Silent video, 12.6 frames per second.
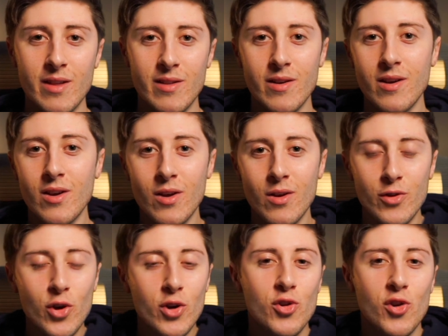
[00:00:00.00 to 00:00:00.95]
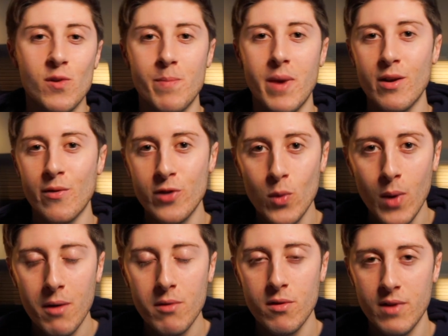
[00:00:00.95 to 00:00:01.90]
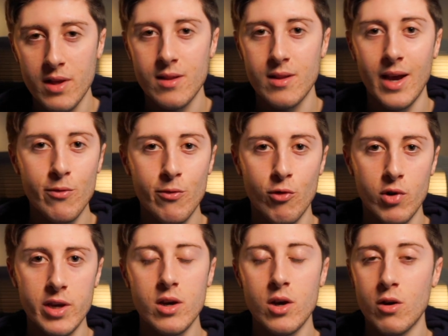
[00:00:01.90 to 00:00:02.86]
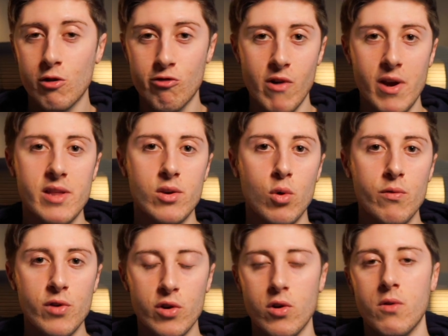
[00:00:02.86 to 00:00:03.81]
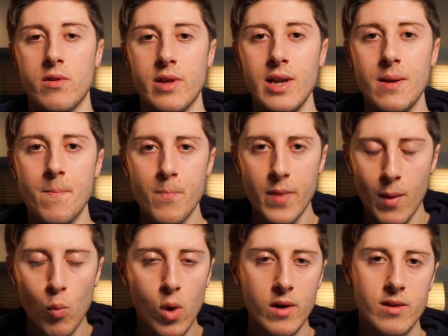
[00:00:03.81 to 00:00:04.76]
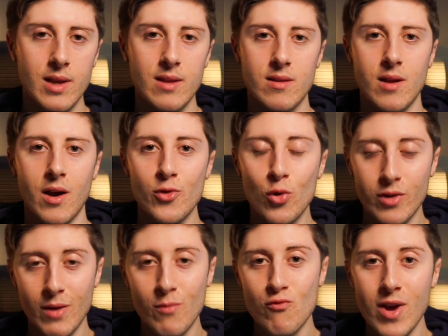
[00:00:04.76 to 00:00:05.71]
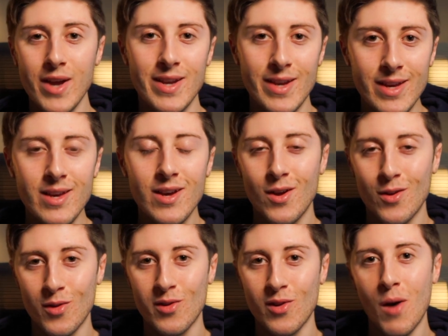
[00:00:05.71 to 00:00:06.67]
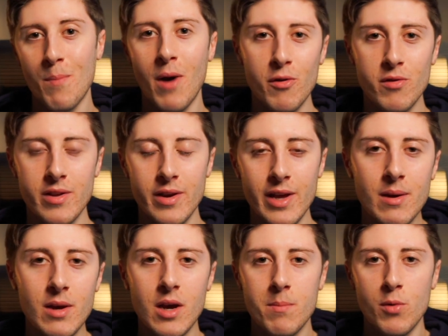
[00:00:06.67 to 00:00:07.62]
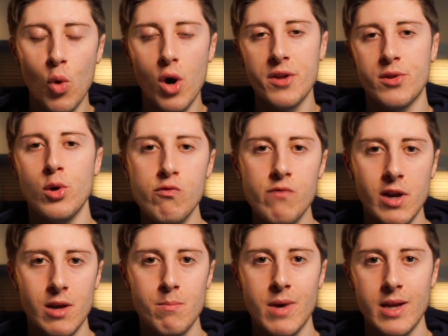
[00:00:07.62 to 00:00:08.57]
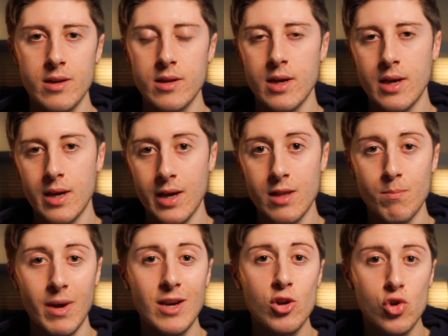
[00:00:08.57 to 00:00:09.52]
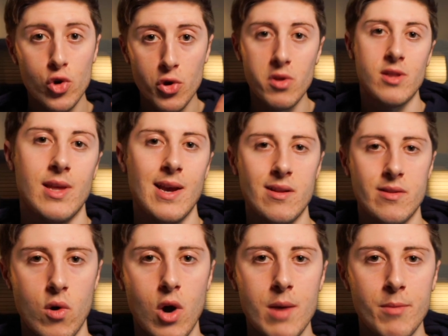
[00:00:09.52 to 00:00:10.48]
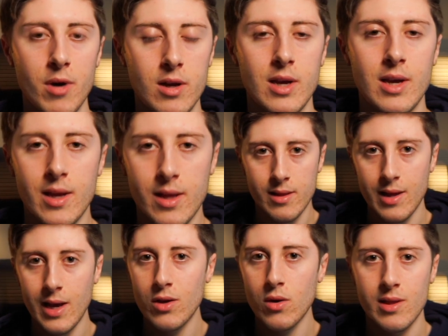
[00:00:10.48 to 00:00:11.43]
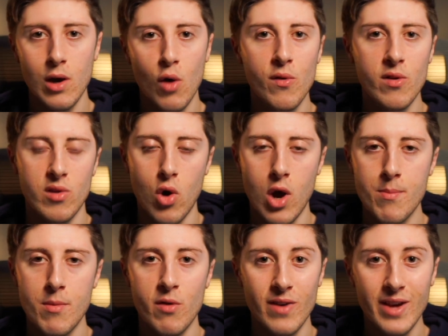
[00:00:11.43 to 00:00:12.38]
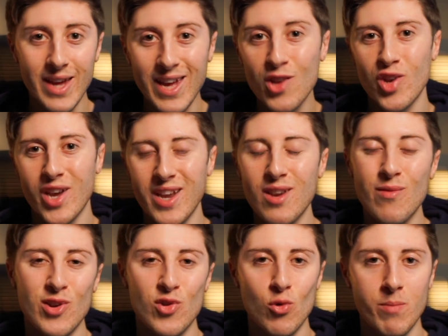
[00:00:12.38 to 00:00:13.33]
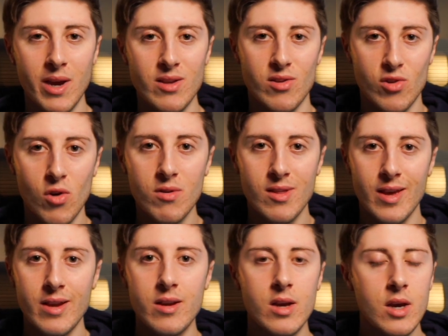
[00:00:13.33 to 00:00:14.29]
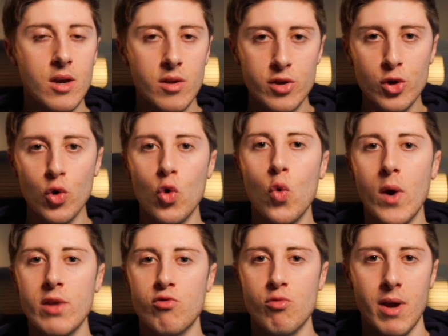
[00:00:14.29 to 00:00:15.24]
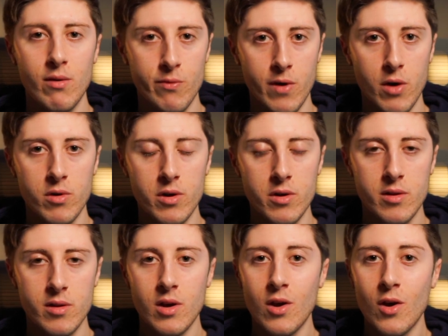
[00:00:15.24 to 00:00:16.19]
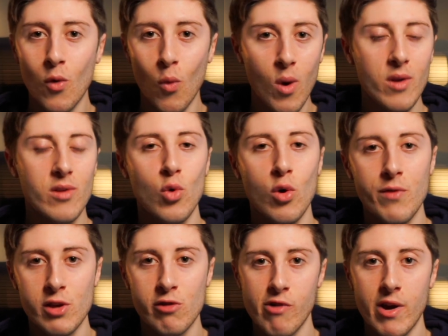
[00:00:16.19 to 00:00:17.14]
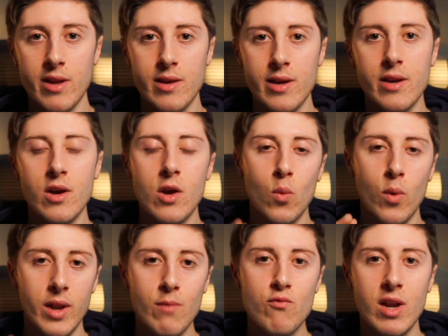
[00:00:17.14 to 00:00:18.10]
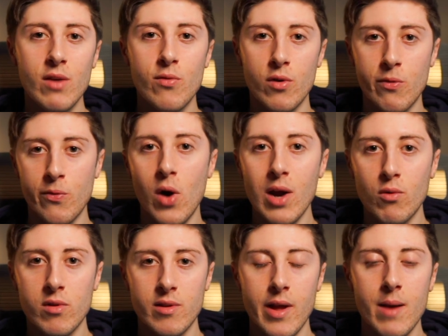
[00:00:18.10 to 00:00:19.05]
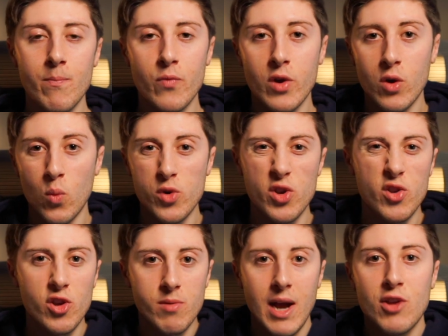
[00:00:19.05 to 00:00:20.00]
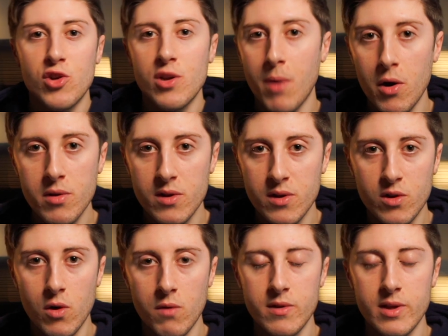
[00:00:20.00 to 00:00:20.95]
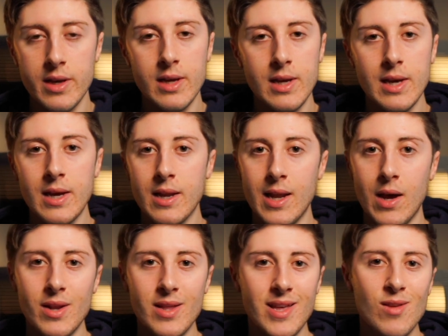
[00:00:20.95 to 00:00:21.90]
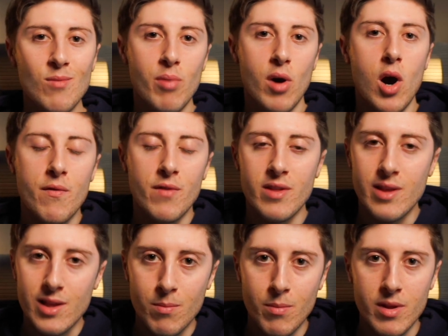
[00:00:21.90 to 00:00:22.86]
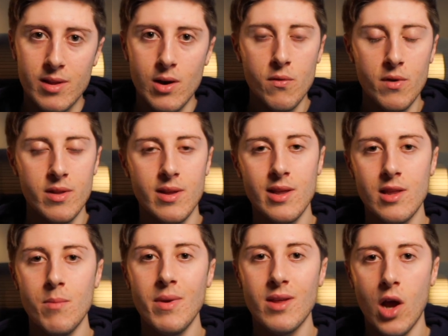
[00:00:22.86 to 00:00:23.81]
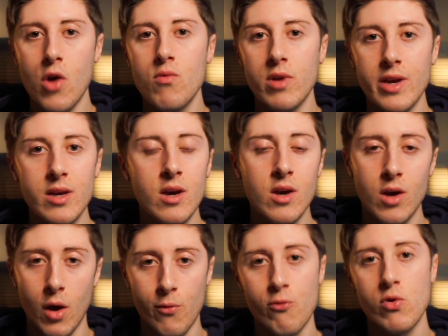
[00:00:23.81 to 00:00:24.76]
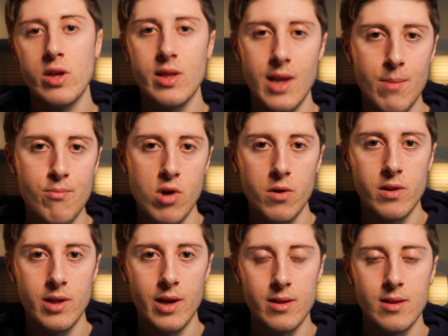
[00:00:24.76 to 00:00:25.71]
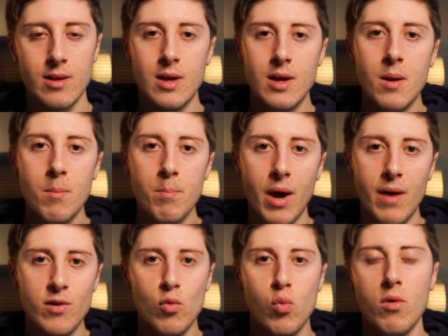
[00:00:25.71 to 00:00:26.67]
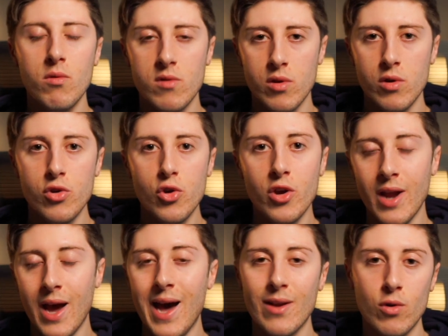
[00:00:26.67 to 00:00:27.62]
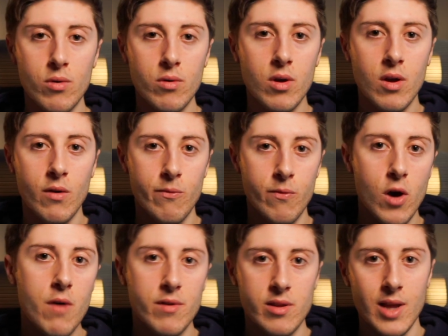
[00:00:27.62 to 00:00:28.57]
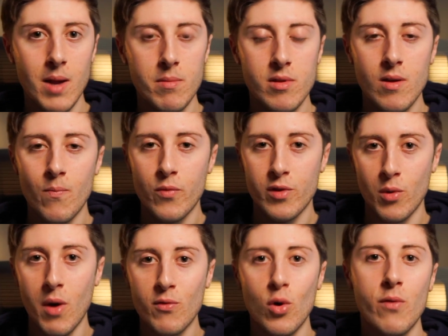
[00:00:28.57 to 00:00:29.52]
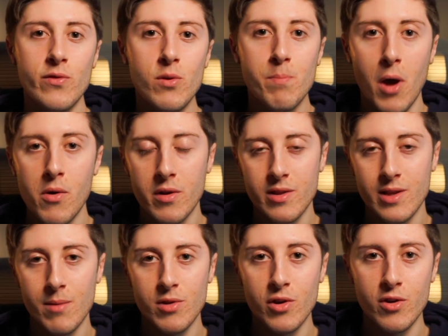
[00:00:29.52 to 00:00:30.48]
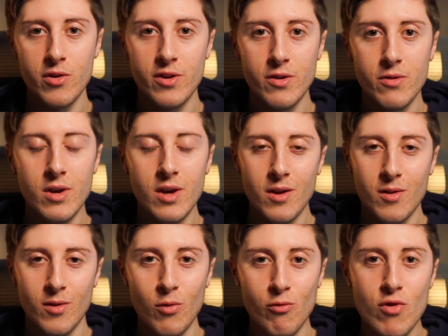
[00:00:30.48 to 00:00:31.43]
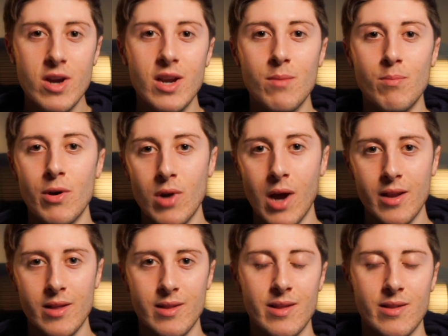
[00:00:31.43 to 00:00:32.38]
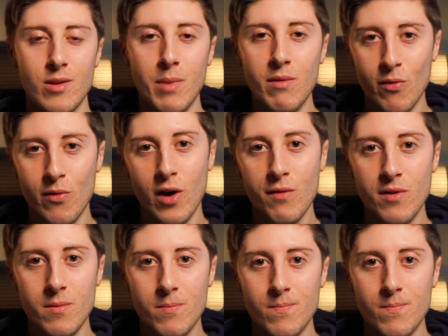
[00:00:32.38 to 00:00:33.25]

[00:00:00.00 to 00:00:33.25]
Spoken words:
that you can just spend a few hours of this day free creating all of your content, and once that's done, you're then ready to start posting it. But what I do recommend is making sure you set a timer. Set yourself a timer for each individual piece of content so you always remain focused. Once all of it's created, we're then ready for the final step, which is just actually posting the content. Now, this isn't part of the system itself. The system is only a 3-step process. But if you want to, you can add on further steps. So I've got a few bonus steps you can do to really build out this system even further.